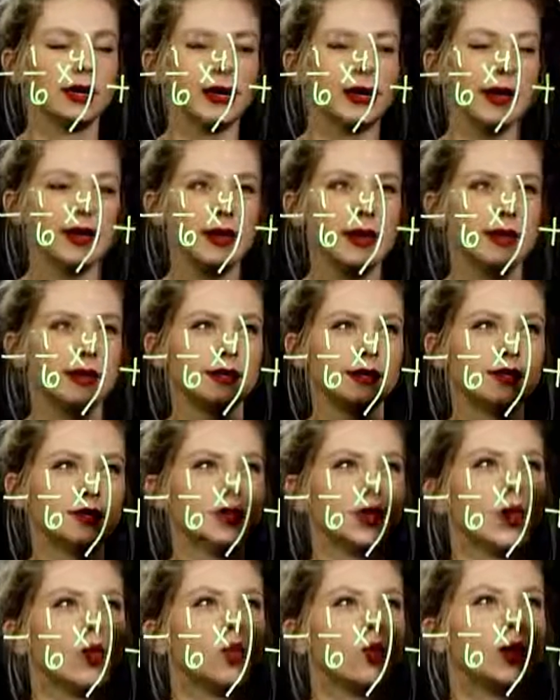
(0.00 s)
And
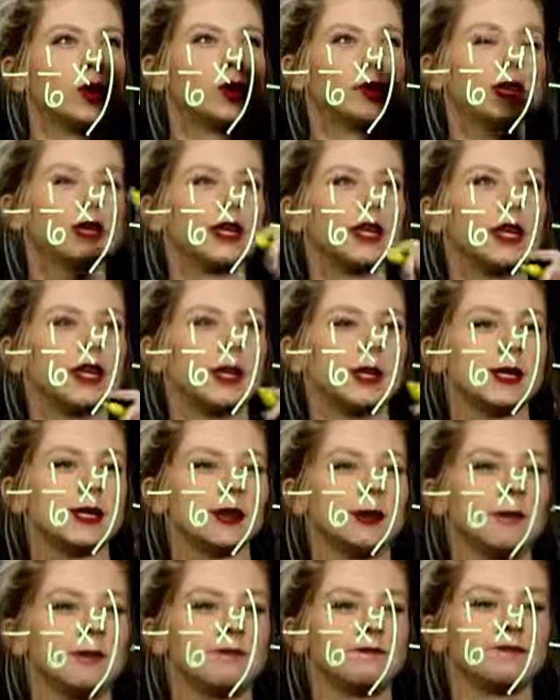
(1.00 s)
what do we need?
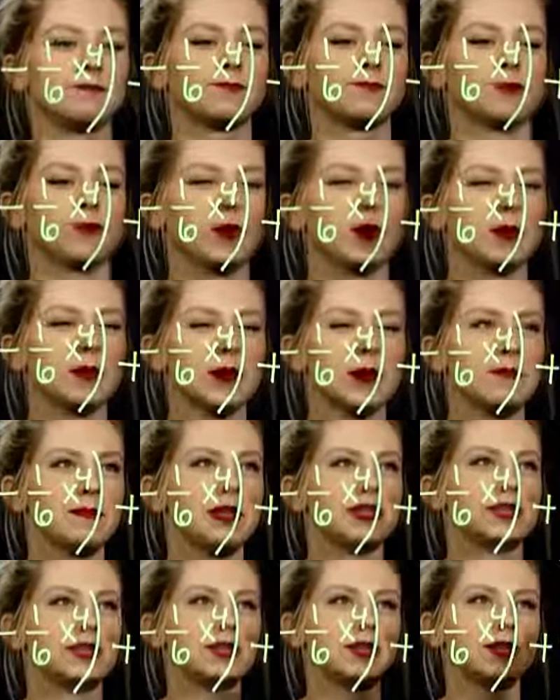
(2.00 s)
What am I
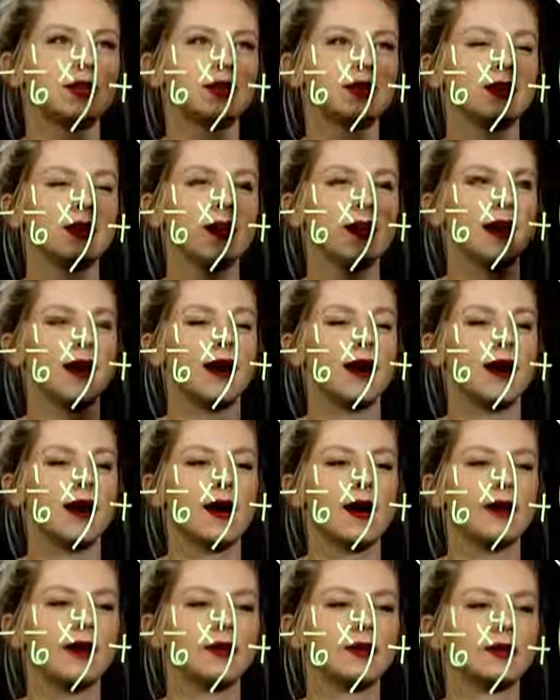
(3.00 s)
missing
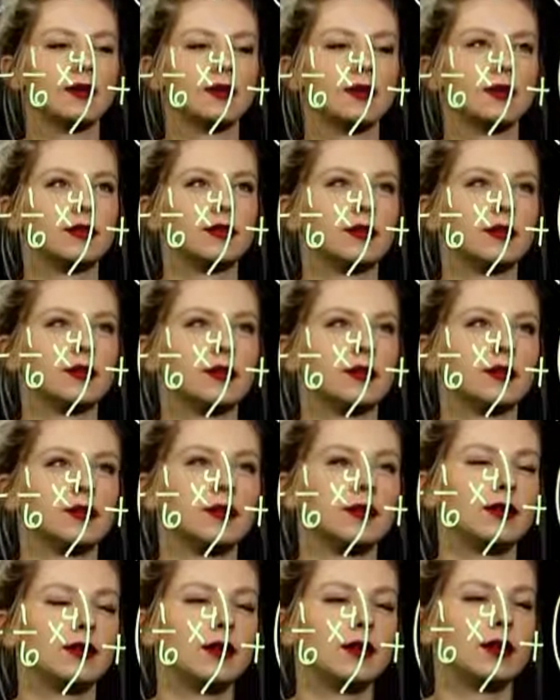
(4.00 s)
on
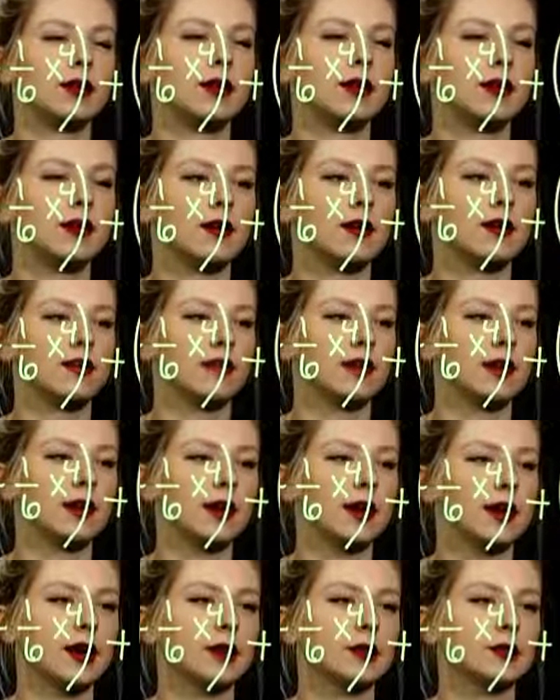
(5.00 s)
negative
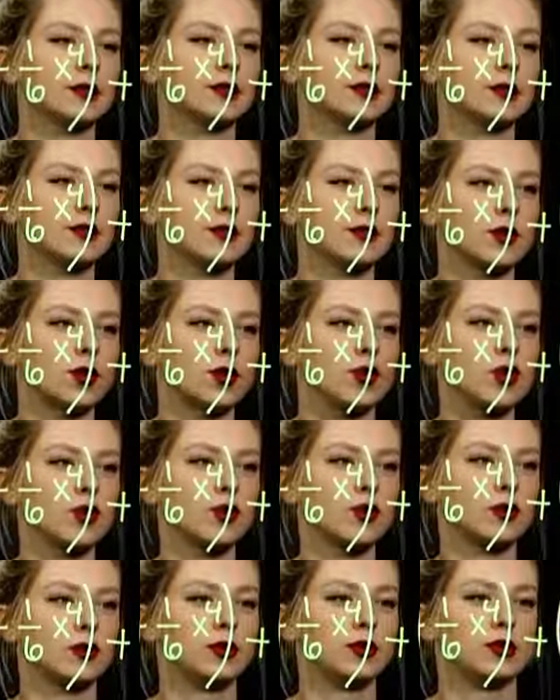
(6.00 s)
x
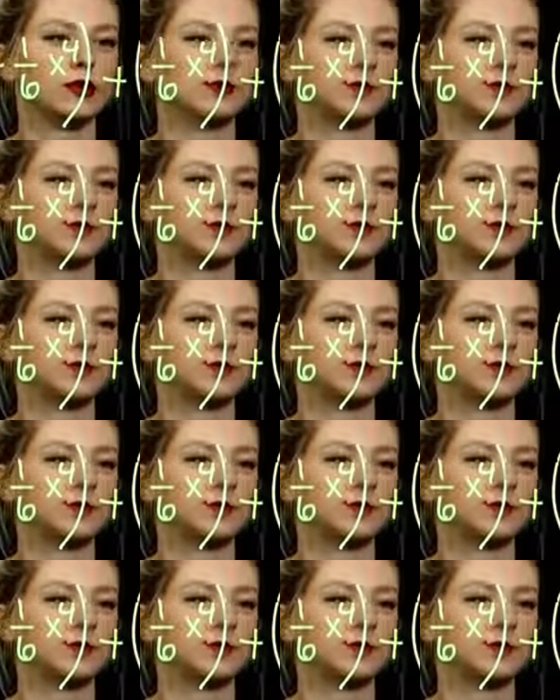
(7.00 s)
cubed?